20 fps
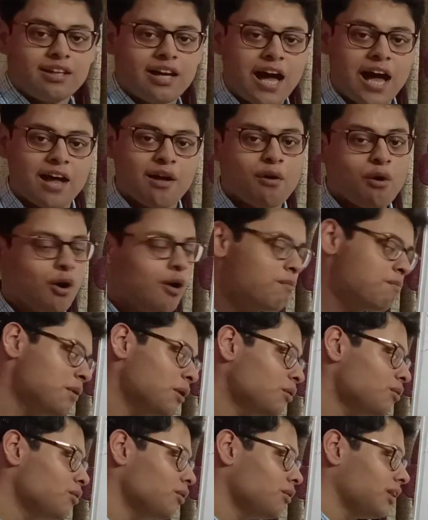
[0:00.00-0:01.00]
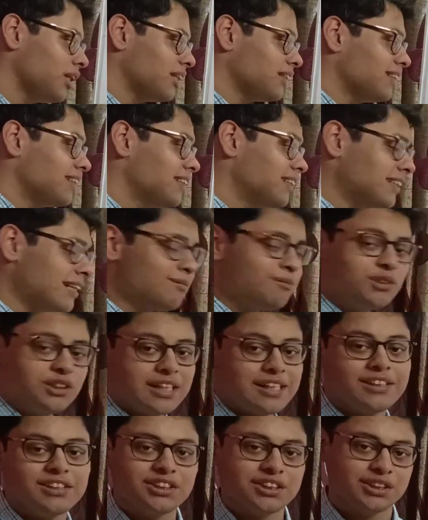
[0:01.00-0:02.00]
I hope you noticed some
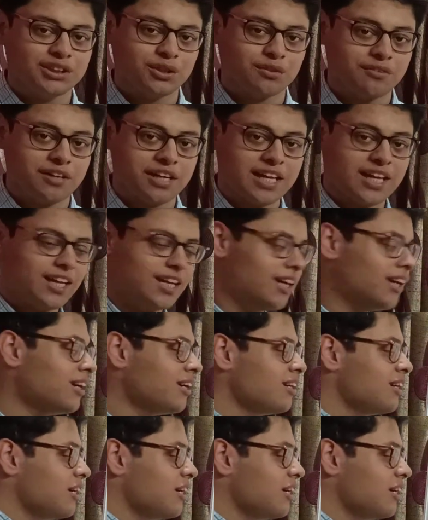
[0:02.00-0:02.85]
changes over here.